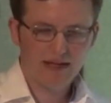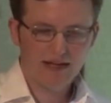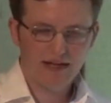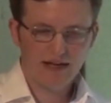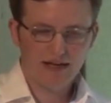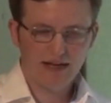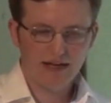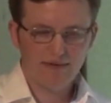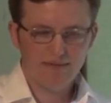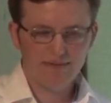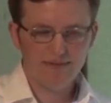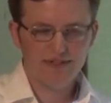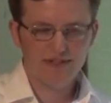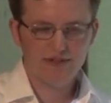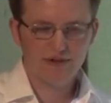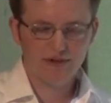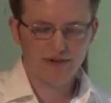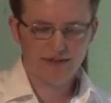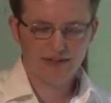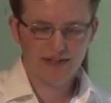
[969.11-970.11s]
I've been
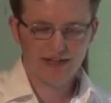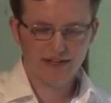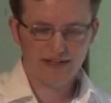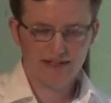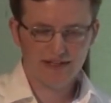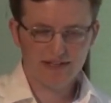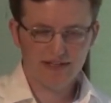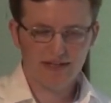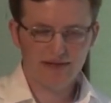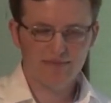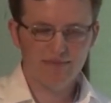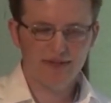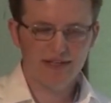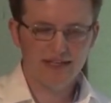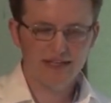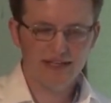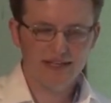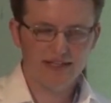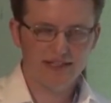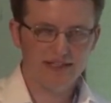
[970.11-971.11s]
told that
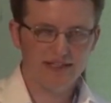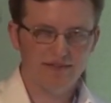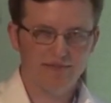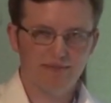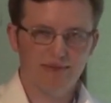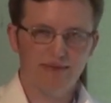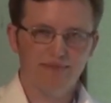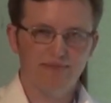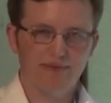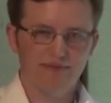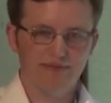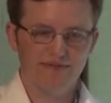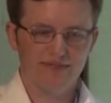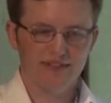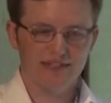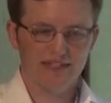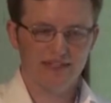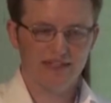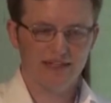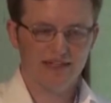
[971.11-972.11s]
millions of people
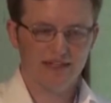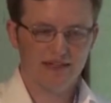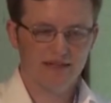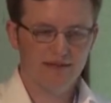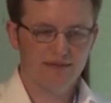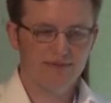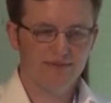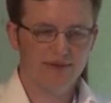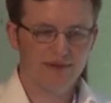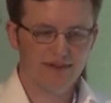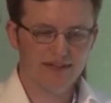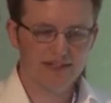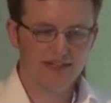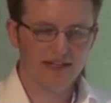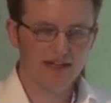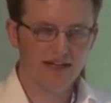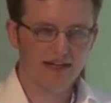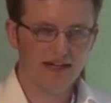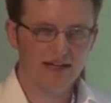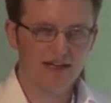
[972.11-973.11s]
visit
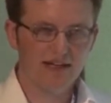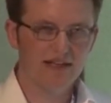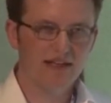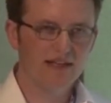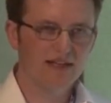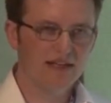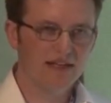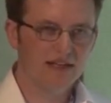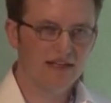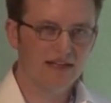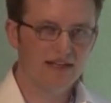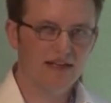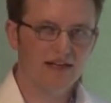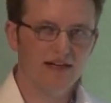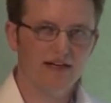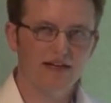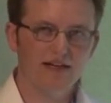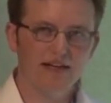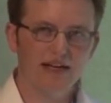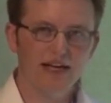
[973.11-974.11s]
Bogota
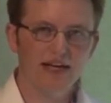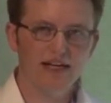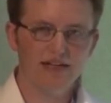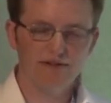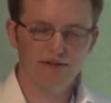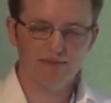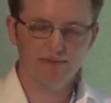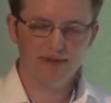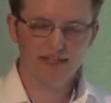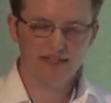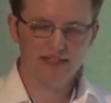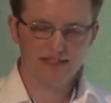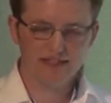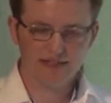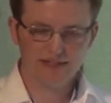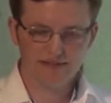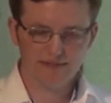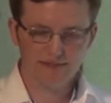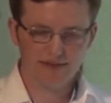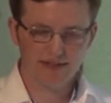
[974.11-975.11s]
on an annual
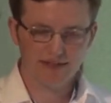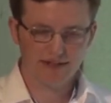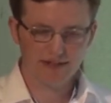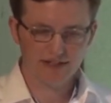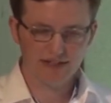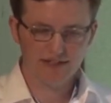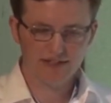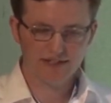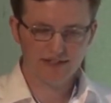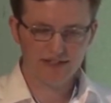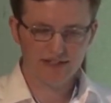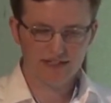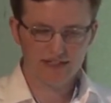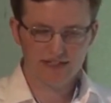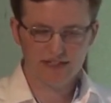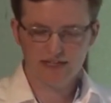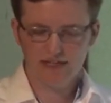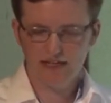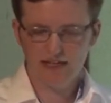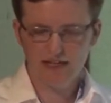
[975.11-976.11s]
basis from other countries.